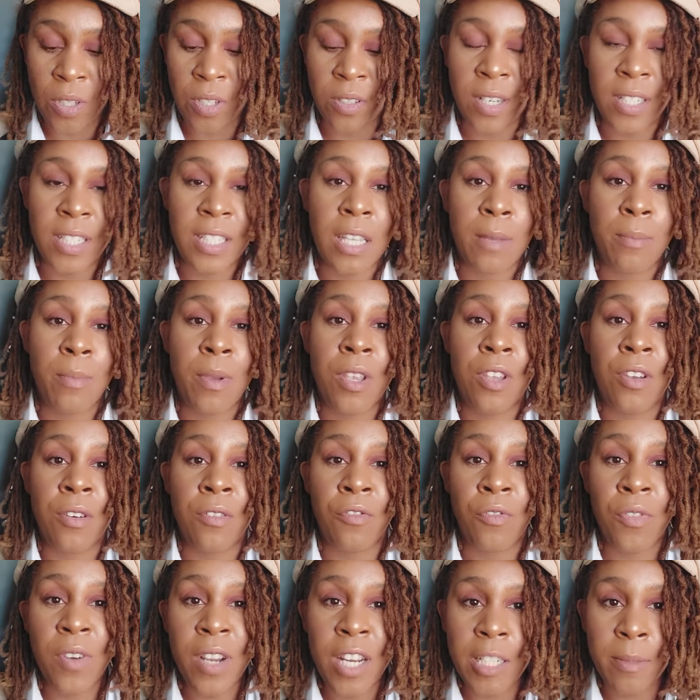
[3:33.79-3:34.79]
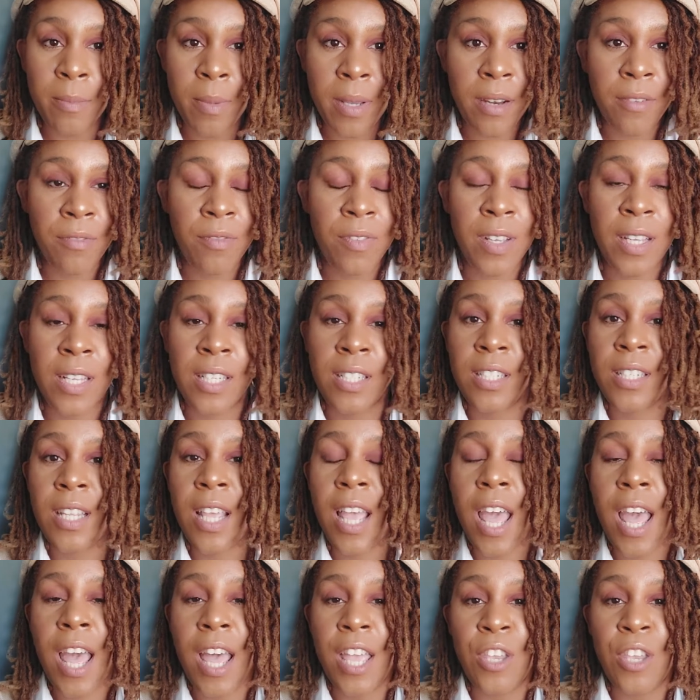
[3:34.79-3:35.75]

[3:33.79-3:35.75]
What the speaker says: So this could be your fringe benefits,